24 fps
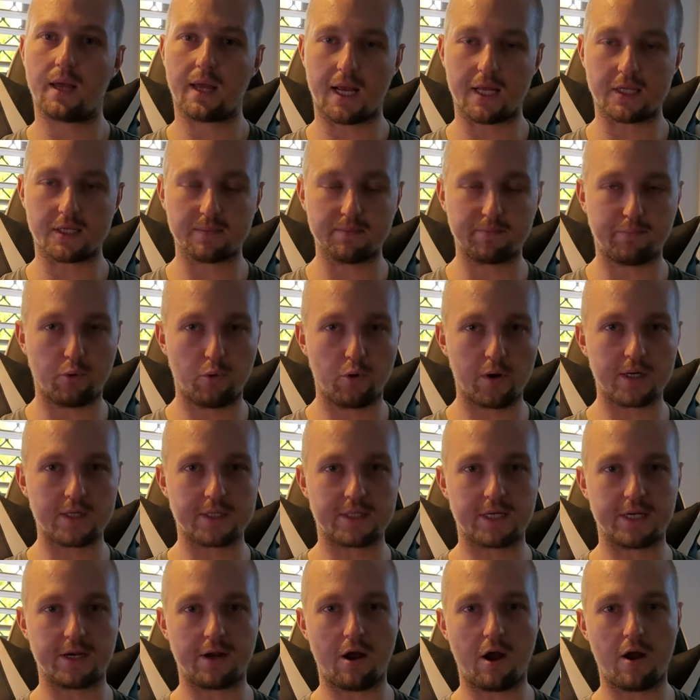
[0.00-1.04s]
It's important
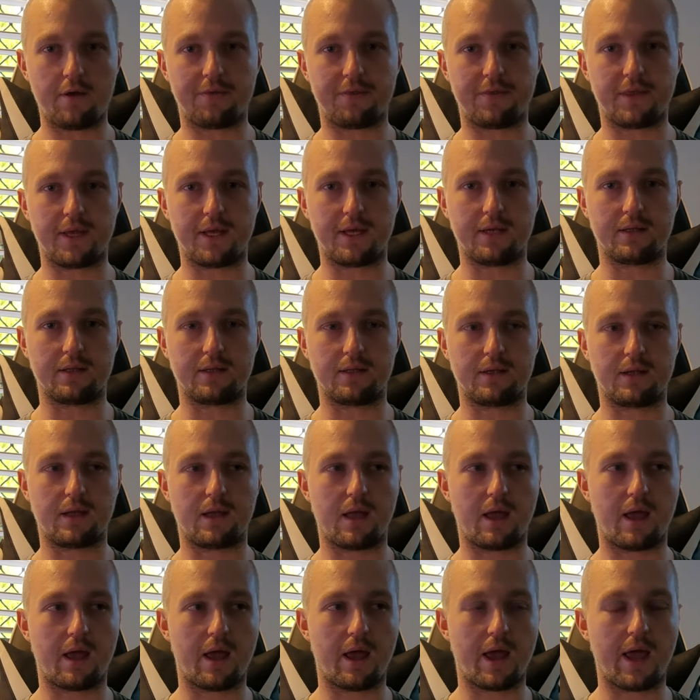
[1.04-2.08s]
to note that
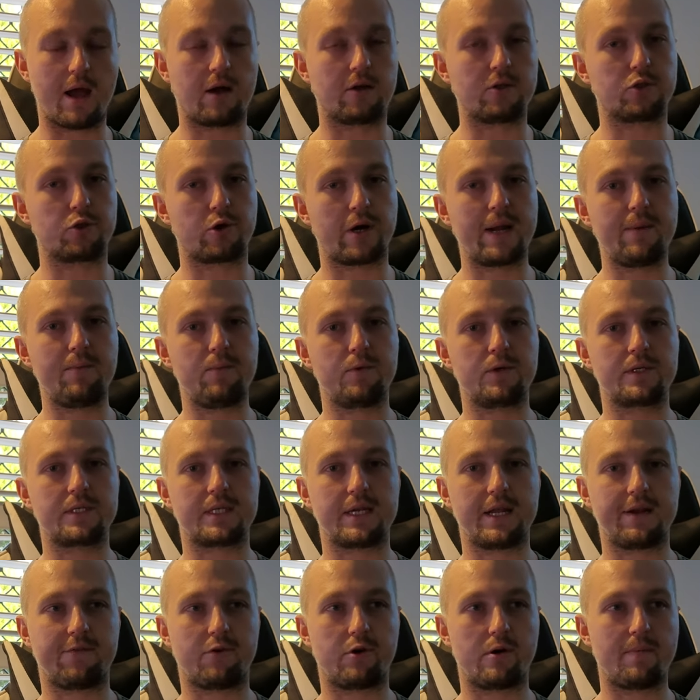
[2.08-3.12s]
our dream was
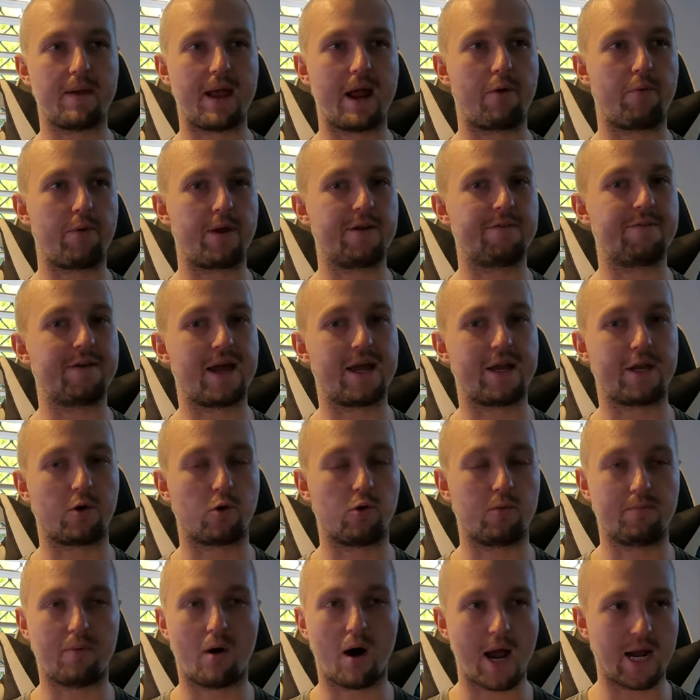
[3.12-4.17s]
never about renovating
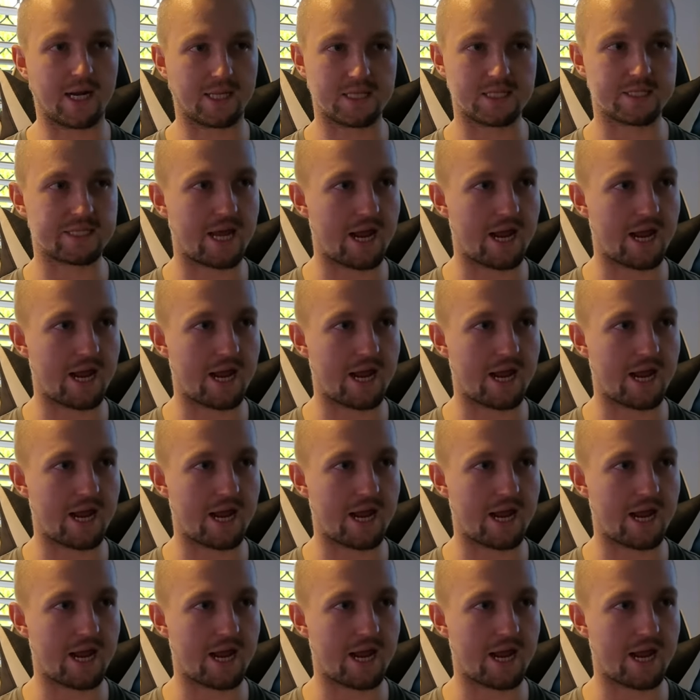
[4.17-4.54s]
or buying this